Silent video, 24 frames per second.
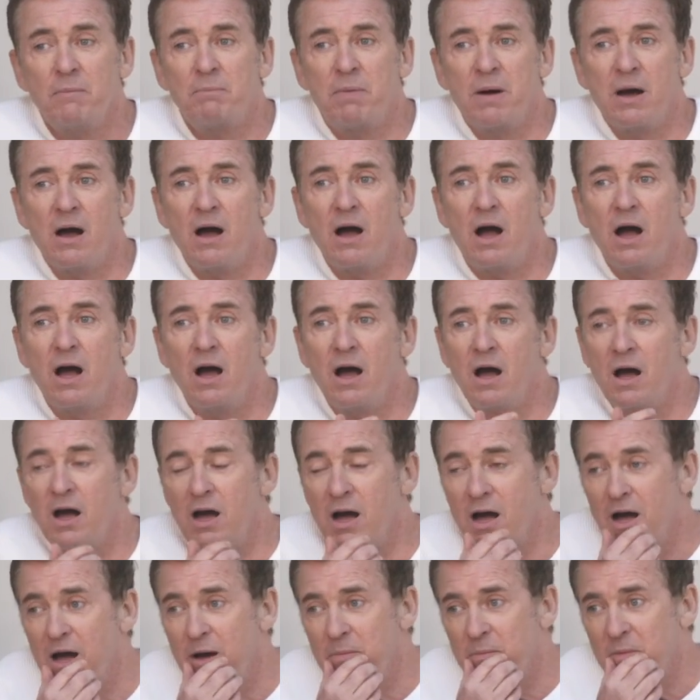But
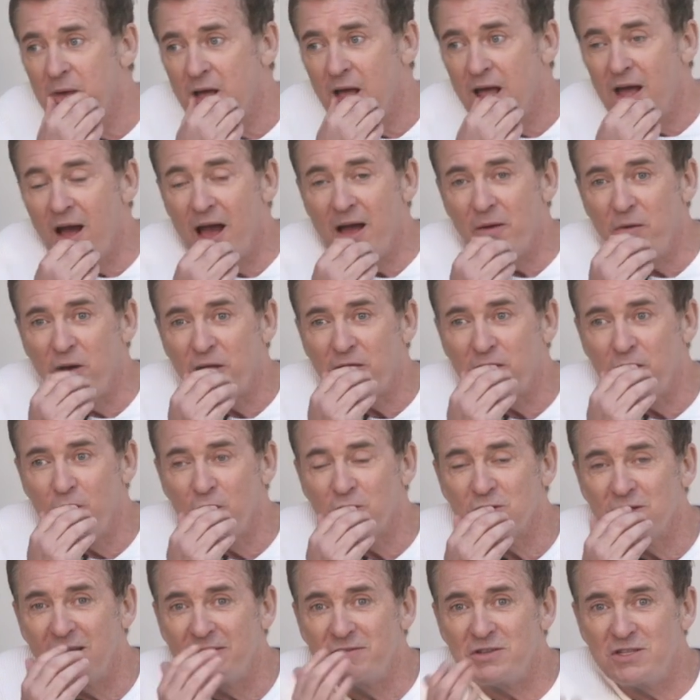um, I, I, thought I
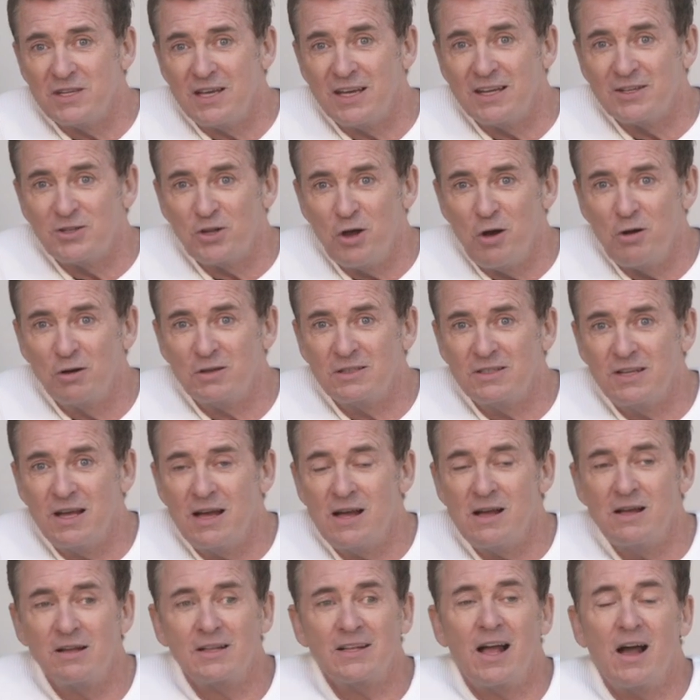was going to have to see a
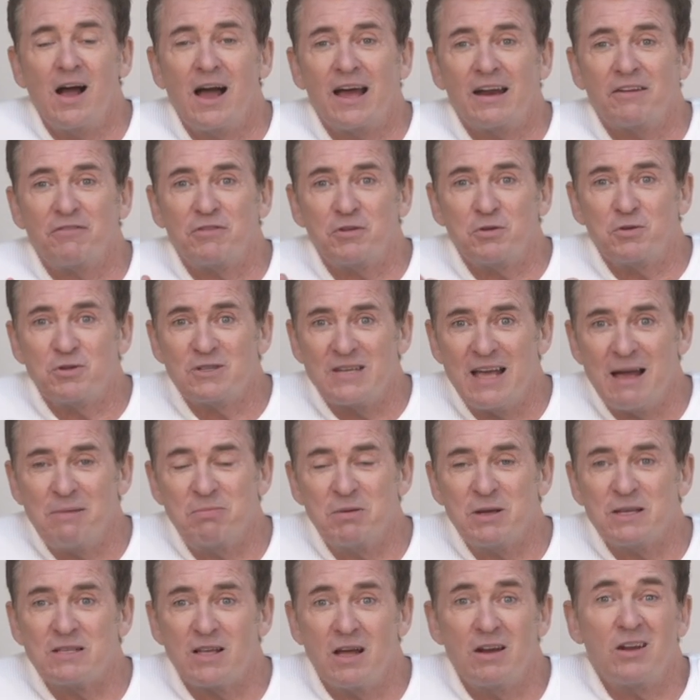doctor. I had a few
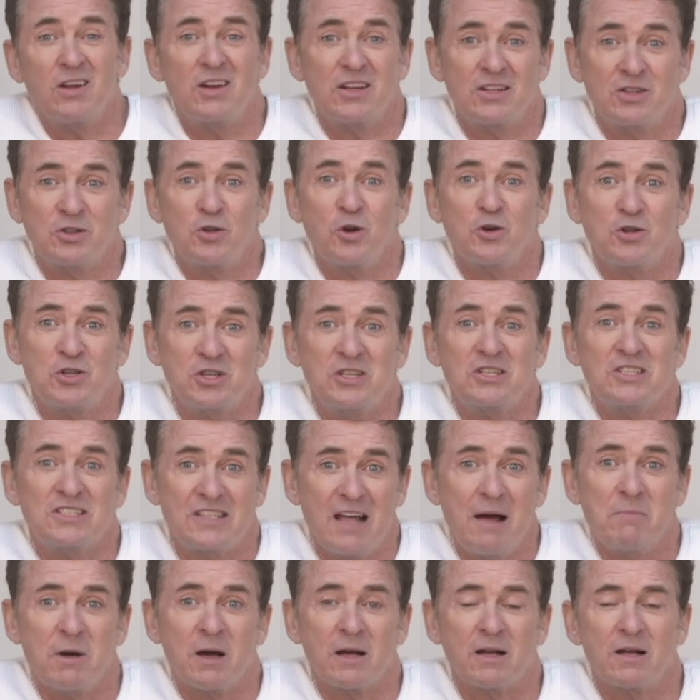tablets kind of had a dodgy
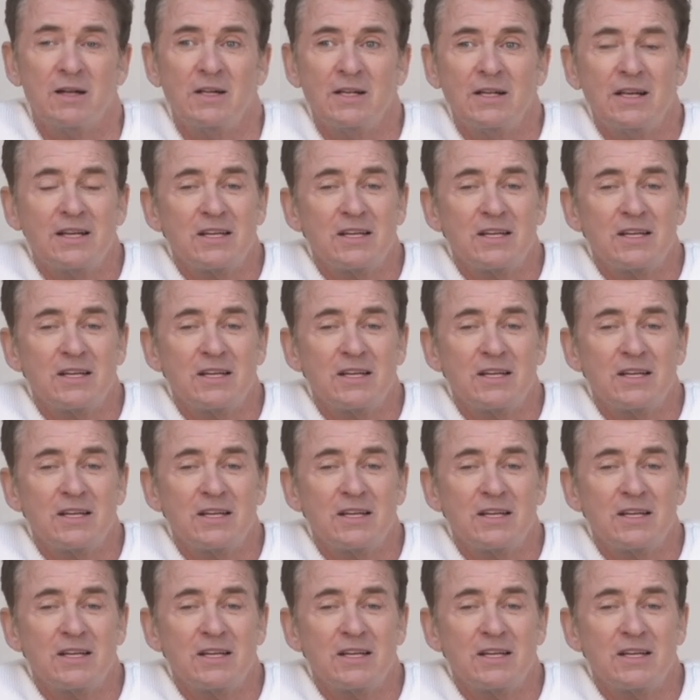stomach.